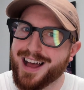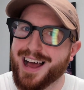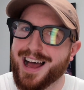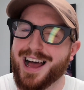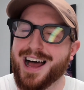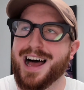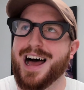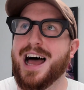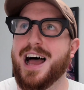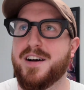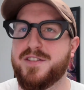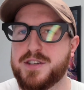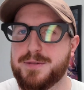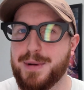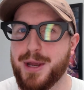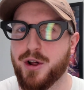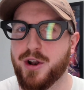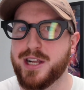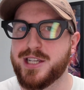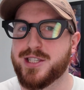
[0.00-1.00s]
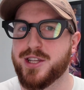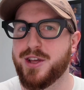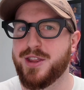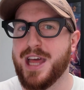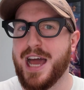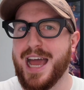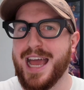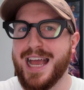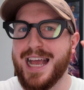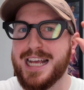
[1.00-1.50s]
I have to be honest though,
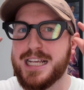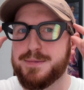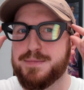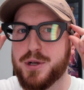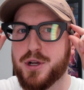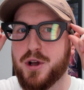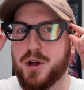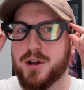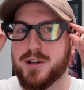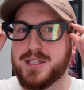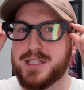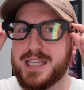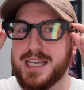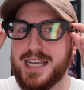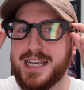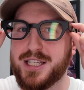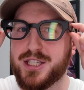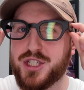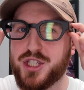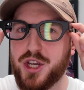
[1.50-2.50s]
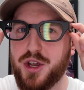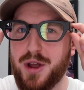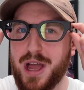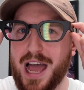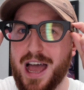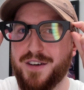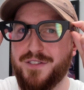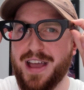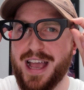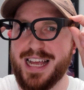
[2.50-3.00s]
that is because these do
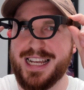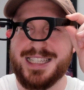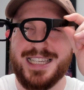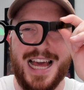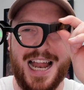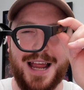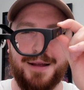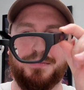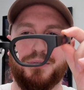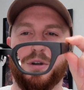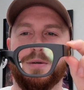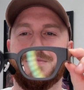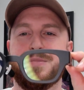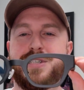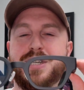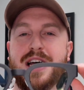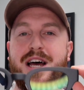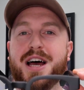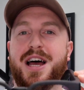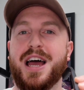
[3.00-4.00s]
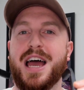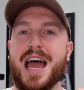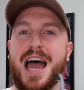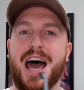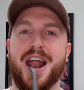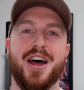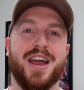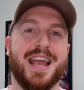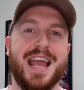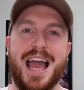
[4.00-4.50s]
have a teleprompter
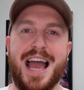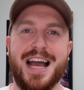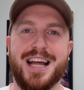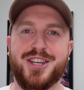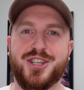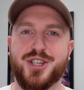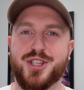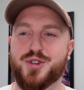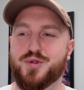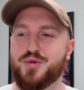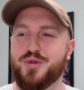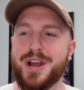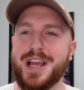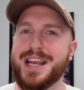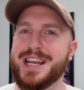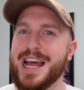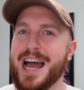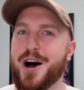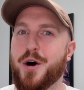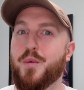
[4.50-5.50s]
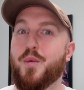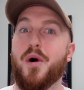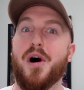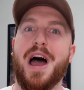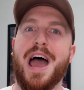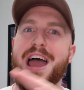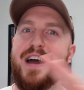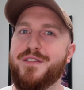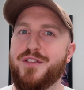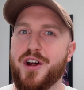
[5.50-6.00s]
and I can just read out
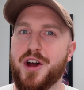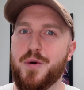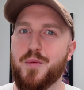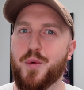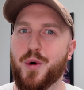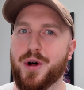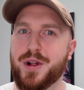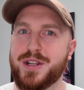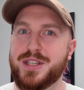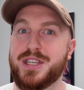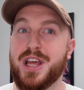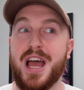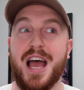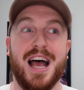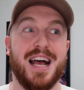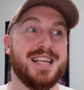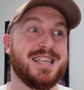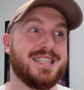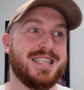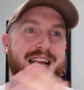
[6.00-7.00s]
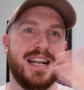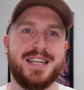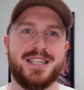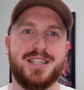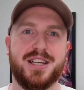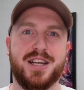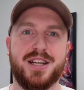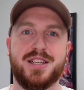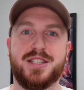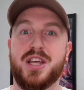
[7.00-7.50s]
whatever I want, a
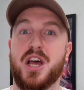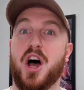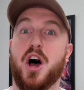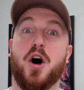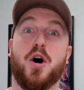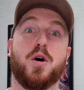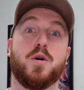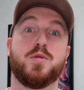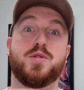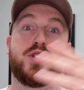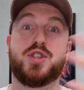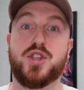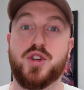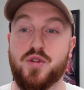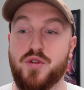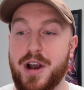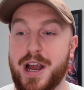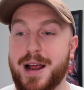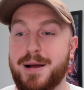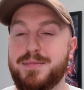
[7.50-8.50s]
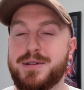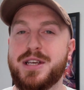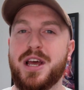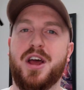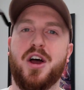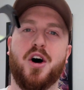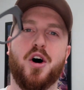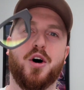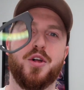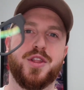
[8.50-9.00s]
sentence, a whole script
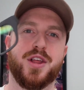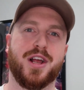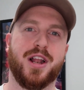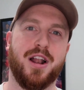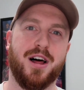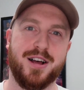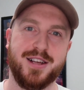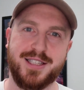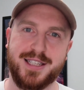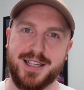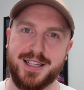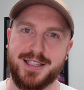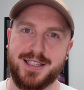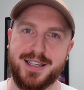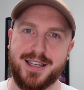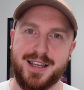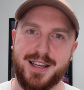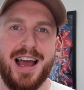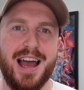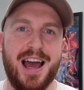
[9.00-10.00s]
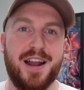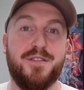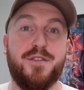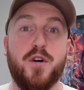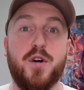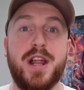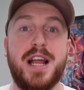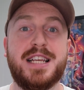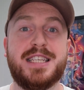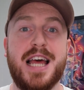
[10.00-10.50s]
on the glasses. And
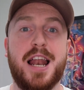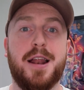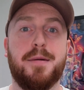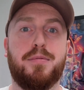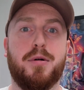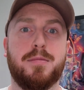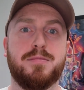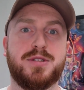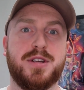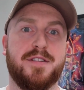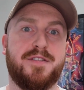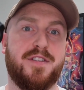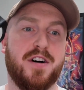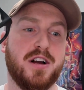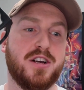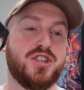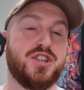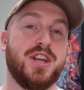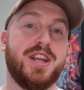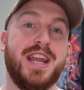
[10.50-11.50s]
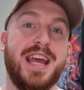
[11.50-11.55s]
for the teleprompter function